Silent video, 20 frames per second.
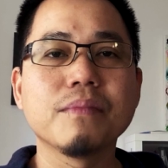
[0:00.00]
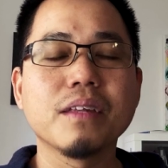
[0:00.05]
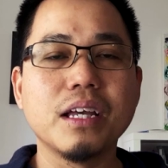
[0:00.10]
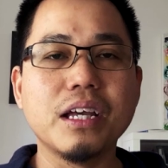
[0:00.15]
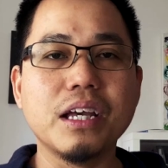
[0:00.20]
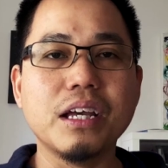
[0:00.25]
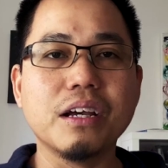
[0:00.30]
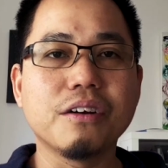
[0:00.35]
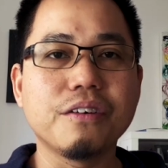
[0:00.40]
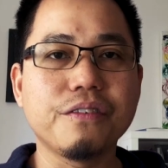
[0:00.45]

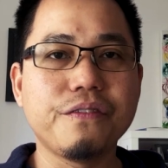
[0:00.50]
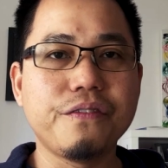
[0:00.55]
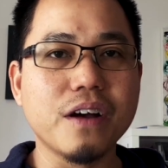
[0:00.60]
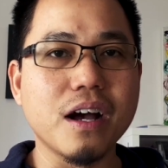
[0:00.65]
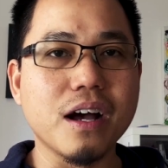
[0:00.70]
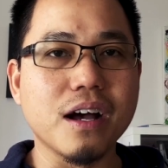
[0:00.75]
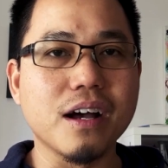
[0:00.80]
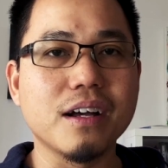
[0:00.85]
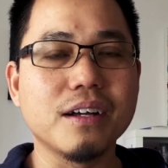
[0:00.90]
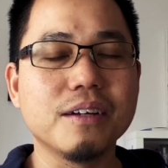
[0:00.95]

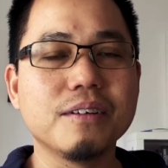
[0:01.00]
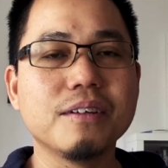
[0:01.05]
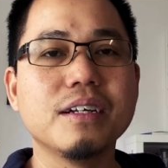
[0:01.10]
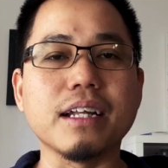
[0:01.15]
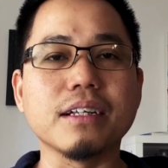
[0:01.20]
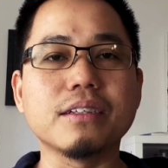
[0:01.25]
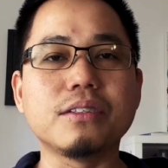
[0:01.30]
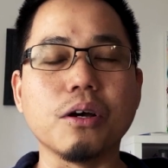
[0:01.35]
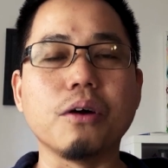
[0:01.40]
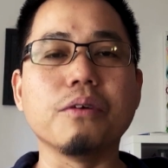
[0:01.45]
Ikhfa.
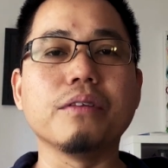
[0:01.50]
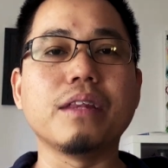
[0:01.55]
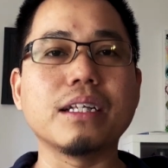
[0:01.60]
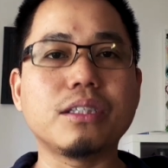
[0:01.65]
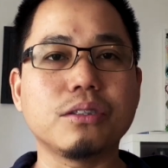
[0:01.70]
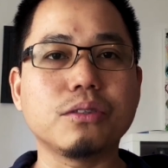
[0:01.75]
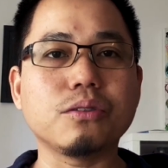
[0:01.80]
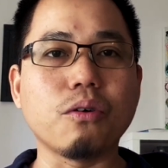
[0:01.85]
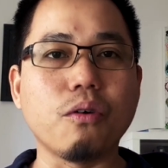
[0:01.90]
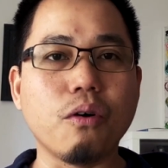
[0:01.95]
So
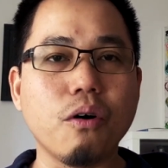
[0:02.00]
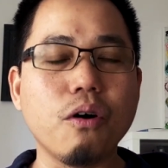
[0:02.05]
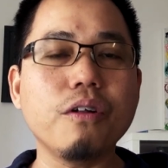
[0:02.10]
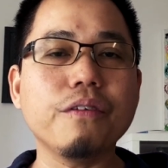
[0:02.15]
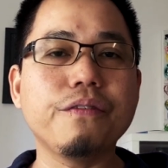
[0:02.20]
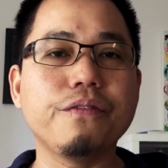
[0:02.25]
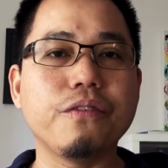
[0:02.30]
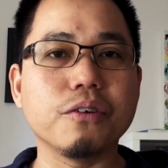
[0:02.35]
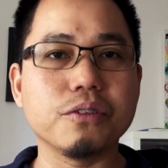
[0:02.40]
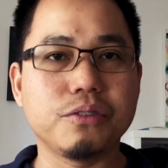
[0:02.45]
that's all
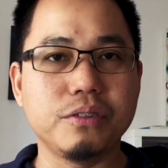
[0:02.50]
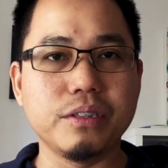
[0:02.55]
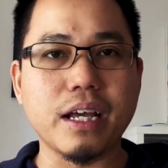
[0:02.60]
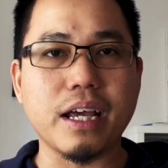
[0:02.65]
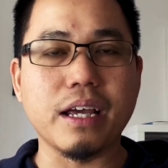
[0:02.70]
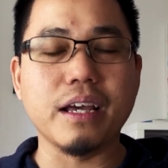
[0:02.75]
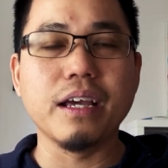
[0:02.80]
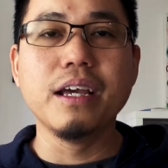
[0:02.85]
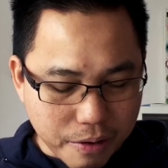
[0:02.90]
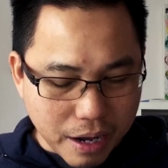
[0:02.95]
for
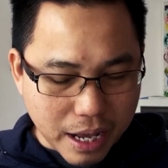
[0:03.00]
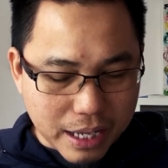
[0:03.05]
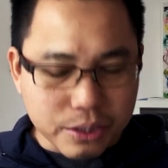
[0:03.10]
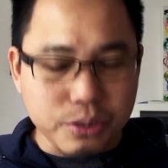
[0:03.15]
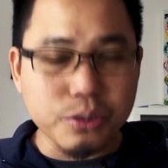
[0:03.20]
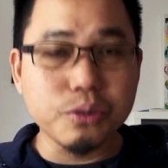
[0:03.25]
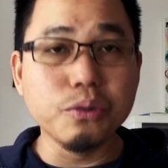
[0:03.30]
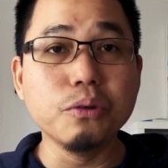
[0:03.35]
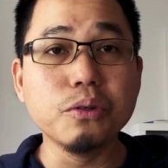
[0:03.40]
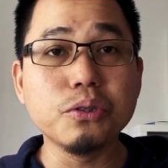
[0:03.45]
today.
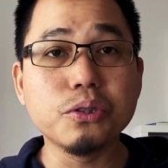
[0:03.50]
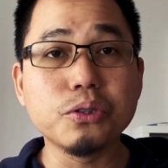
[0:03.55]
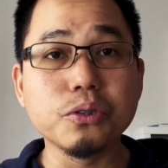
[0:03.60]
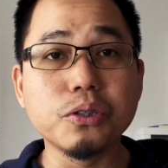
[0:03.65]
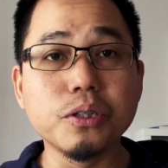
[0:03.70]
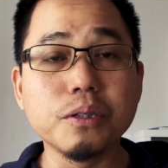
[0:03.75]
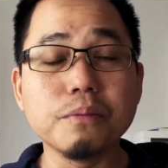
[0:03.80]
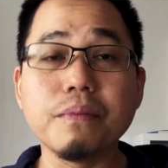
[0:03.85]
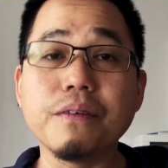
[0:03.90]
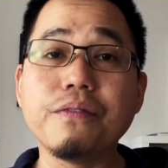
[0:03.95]
As
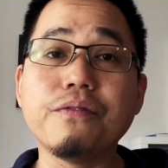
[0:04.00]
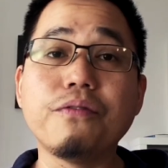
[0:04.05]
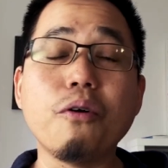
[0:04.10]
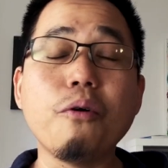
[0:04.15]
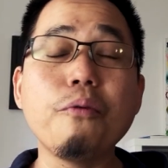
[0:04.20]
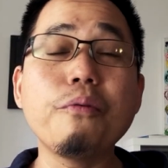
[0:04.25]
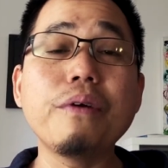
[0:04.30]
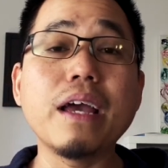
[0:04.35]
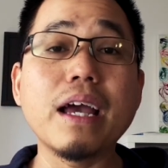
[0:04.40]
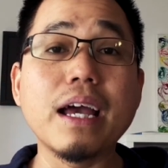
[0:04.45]
usual,
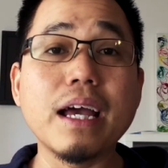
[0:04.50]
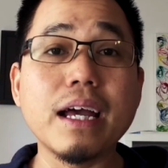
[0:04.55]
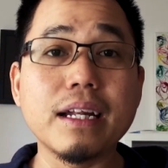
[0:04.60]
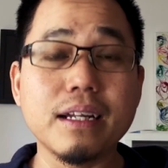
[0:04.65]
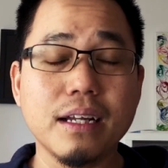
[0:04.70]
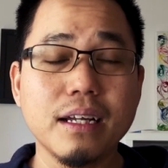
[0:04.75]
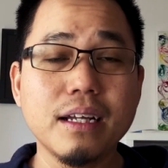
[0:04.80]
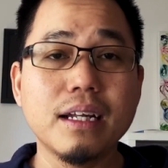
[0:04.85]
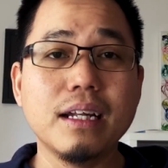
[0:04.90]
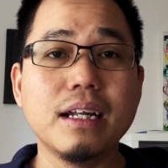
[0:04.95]
before we
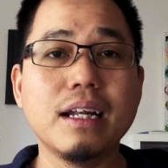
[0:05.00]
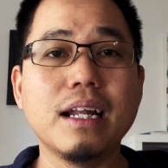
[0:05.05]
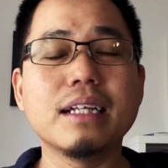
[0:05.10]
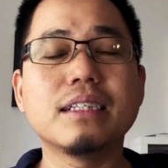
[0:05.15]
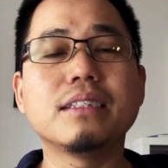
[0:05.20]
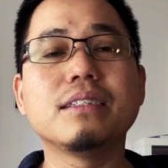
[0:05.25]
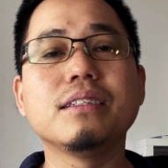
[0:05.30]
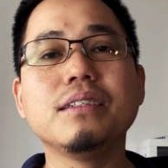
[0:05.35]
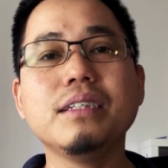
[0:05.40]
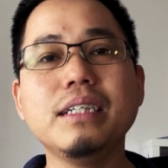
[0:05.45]
end,
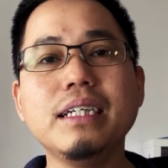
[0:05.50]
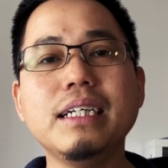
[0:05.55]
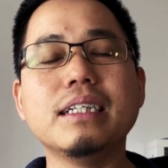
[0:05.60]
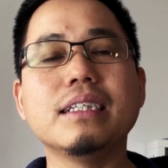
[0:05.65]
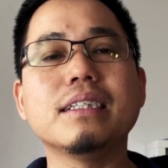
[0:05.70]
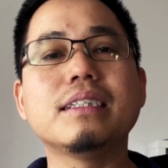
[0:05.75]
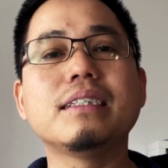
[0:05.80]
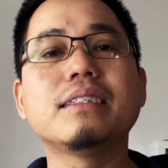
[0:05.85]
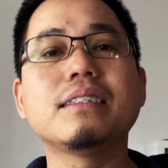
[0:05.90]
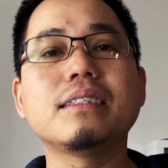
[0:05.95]
let's read
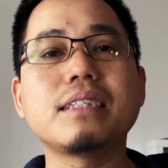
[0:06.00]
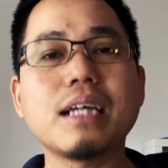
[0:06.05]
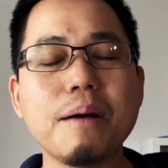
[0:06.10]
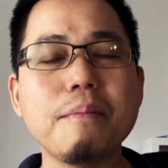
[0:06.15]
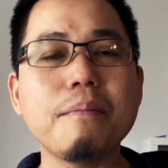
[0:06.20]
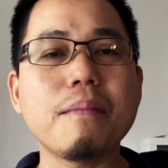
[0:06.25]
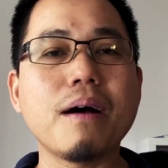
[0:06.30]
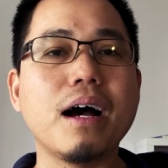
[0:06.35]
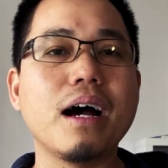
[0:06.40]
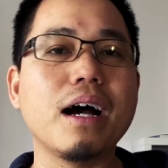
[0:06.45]

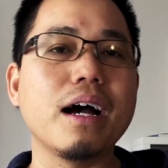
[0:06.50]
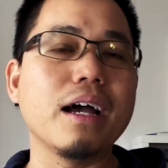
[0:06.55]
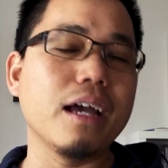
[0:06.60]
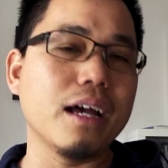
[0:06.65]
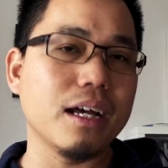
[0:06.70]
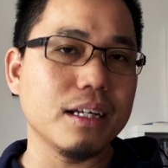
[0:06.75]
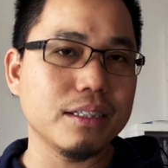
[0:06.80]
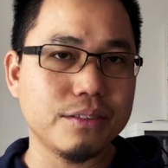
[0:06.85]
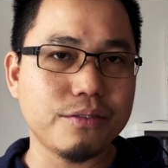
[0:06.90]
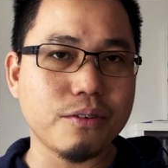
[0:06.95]
some
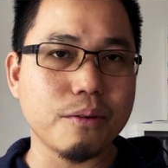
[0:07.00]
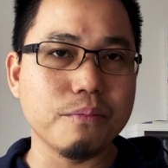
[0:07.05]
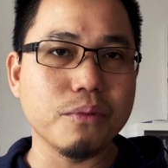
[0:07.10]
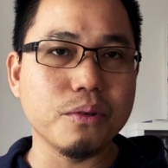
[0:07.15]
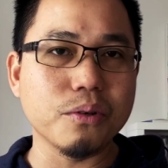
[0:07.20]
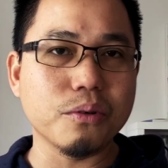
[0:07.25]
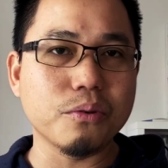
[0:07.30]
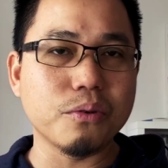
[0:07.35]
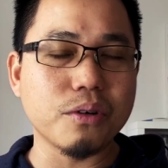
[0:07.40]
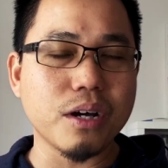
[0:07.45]
ayats from
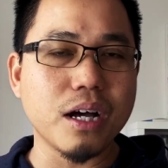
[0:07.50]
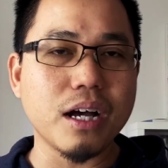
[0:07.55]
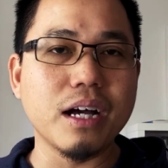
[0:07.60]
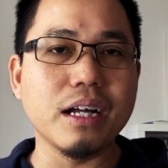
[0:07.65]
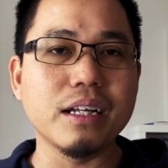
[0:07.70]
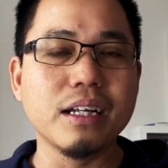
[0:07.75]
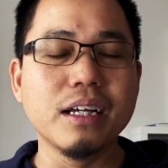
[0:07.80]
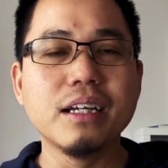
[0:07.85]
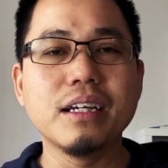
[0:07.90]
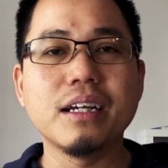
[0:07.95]
the
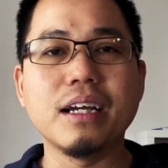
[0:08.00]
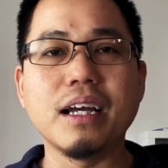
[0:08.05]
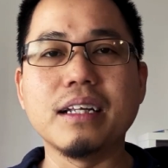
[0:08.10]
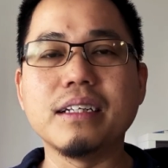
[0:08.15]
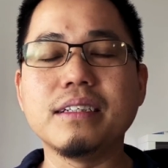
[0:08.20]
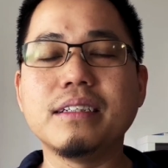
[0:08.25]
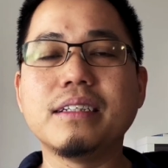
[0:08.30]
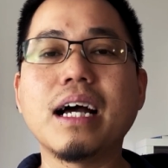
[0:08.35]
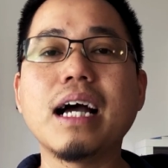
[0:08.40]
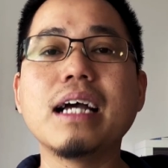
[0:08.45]
Quran
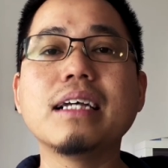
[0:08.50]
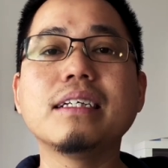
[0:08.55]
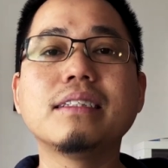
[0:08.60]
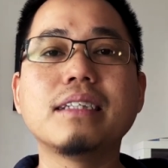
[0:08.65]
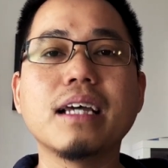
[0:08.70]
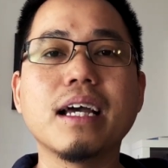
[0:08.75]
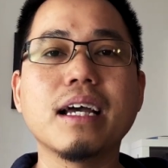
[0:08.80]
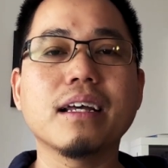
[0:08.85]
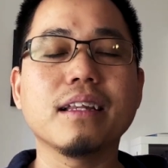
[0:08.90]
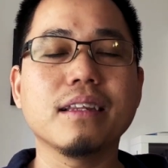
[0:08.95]
and
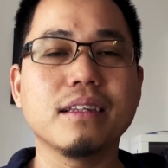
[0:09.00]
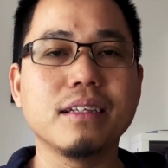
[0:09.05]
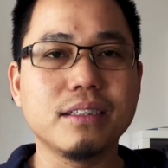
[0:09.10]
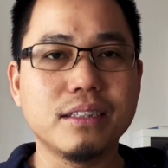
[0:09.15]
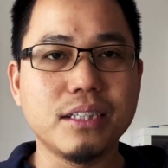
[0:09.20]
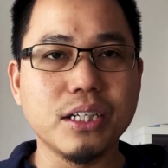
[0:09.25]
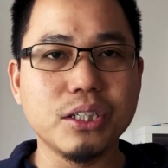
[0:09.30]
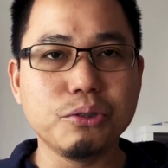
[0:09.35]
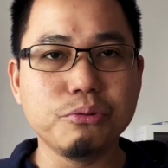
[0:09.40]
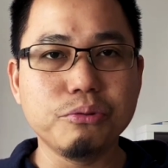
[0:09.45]
dissect the
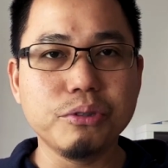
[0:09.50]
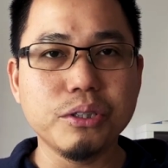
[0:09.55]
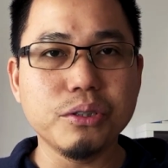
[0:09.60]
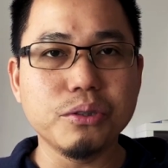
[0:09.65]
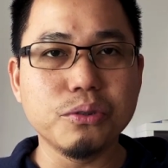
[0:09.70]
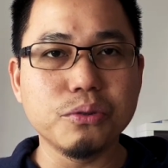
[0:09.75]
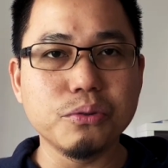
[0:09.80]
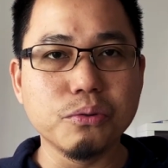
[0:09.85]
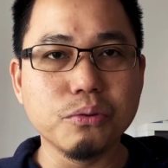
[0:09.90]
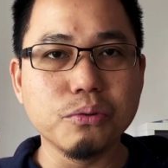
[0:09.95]
tajweed
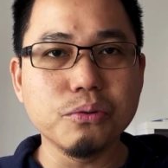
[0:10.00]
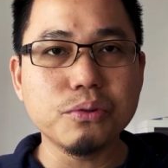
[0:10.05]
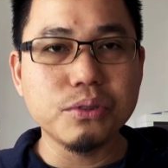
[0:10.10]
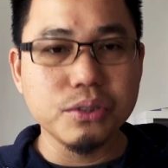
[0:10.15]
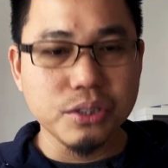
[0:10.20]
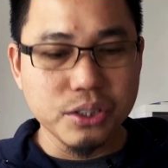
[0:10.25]
rules